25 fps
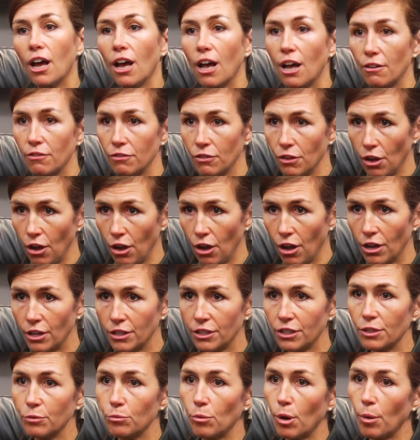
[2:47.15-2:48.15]
of
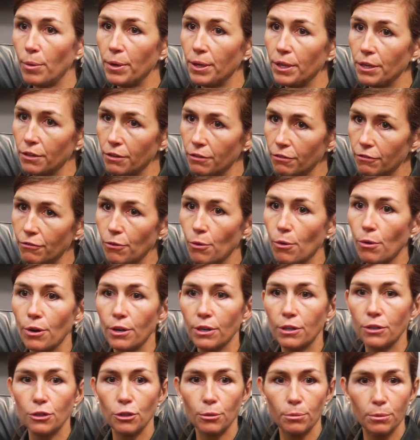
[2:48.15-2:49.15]
cost and what we can afford
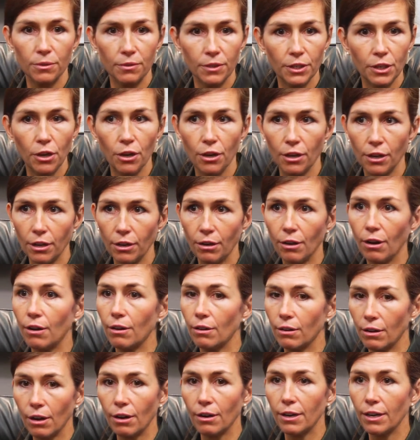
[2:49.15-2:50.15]
in terms of
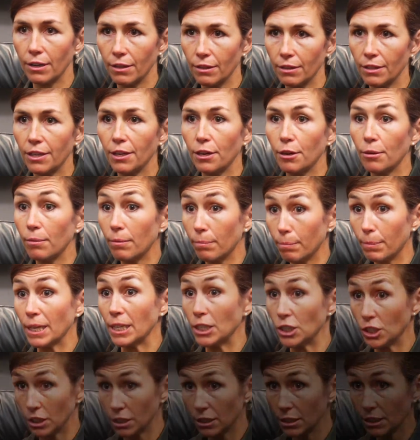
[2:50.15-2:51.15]
our healthcare
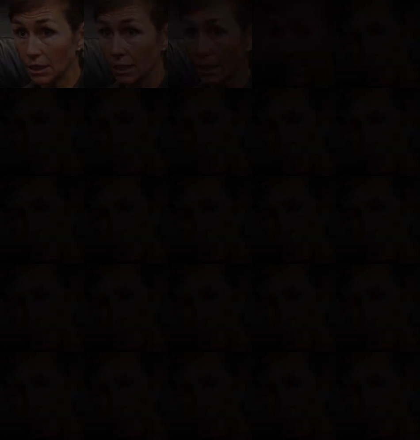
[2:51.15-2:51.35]
budget.